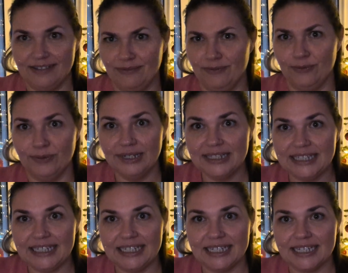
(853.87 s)

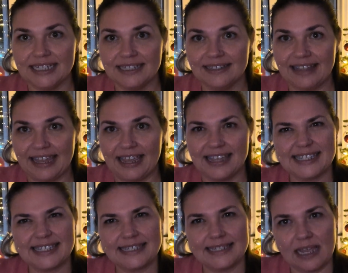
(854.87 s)
Really like
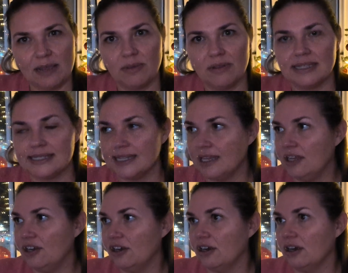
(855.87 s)
stable and
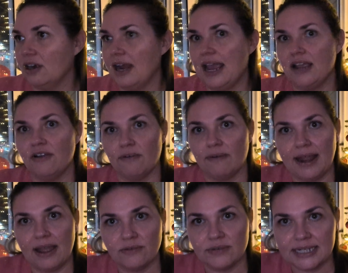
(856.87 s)
secure and
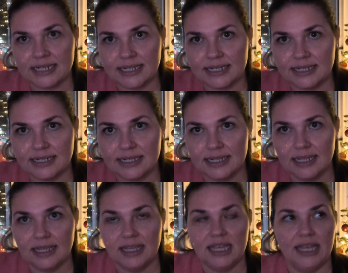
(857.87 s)
grounded,
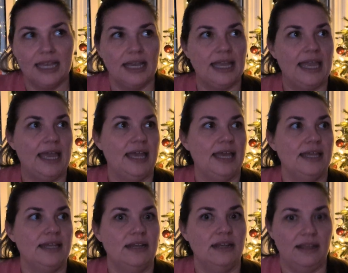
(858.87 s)

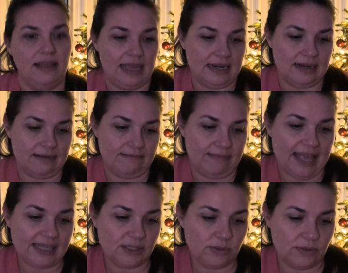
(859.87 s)
and
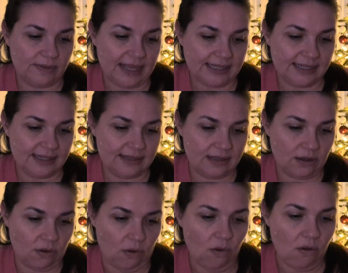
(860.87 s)
that's the
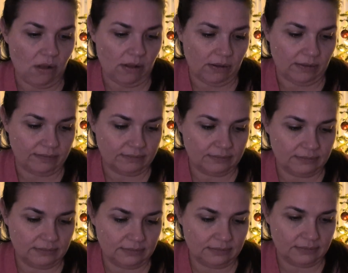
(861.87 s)
goal,
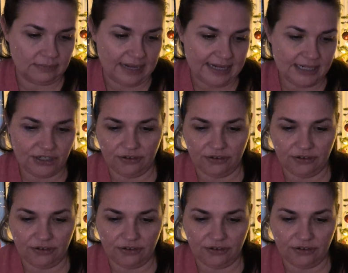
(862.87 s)
right?